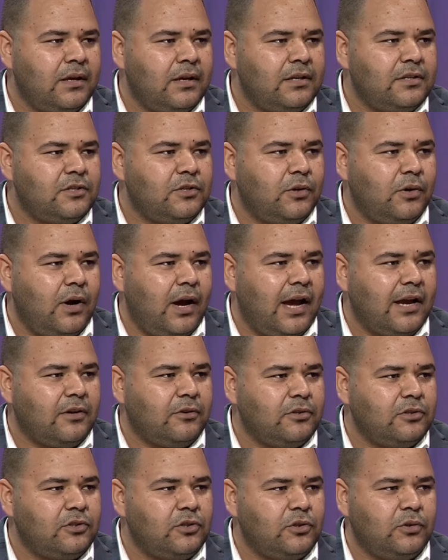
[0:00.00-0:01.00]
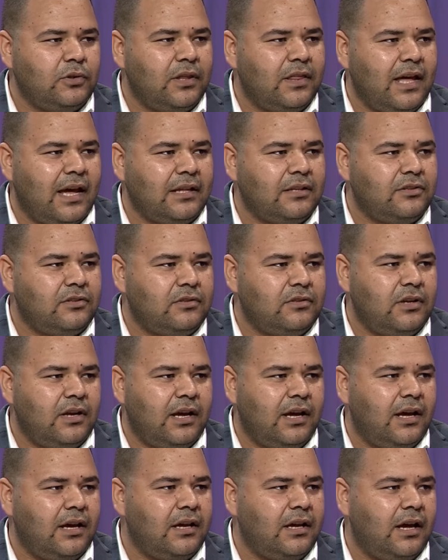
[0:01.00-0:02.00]
So I continued that, uh,
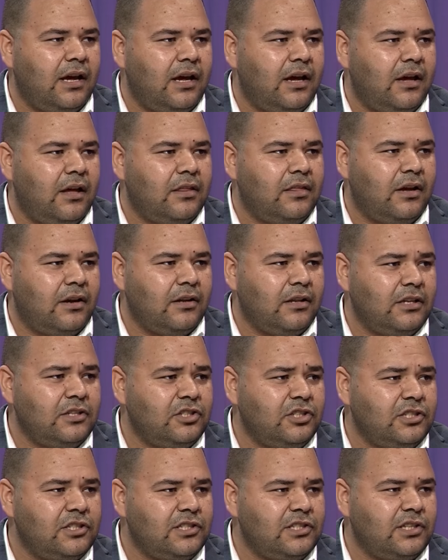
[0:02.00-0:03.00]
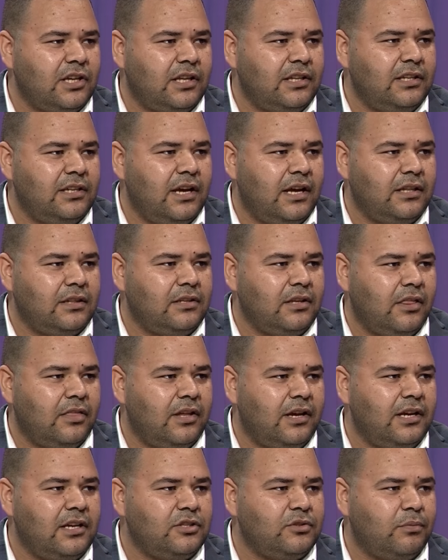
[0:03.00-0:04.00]
uh, the religion study until the
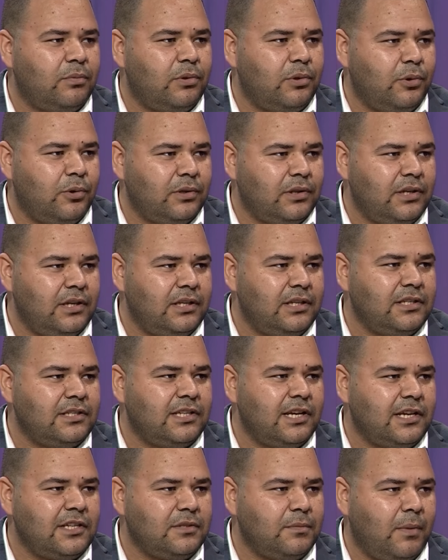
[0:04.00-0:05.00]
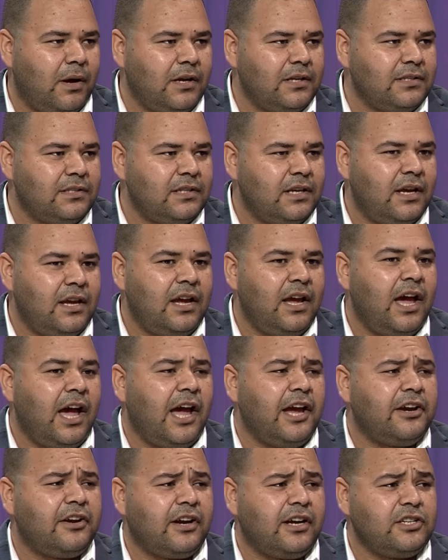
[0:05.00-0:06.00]
age of thirteen. In six months,
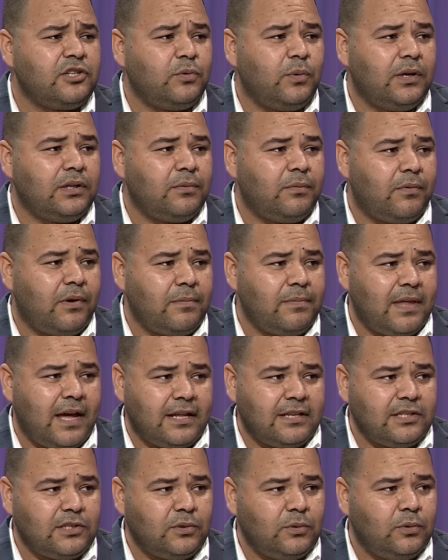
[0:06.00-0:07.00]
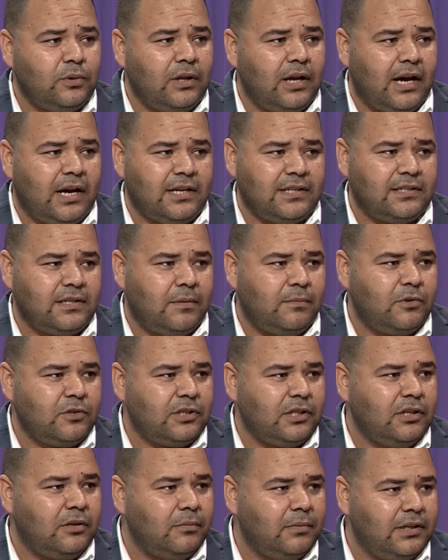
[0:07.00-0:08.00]
I graduated from that school as a
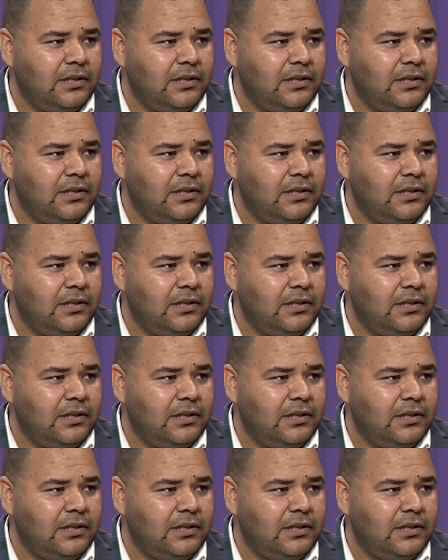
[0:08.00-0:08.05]
Muslim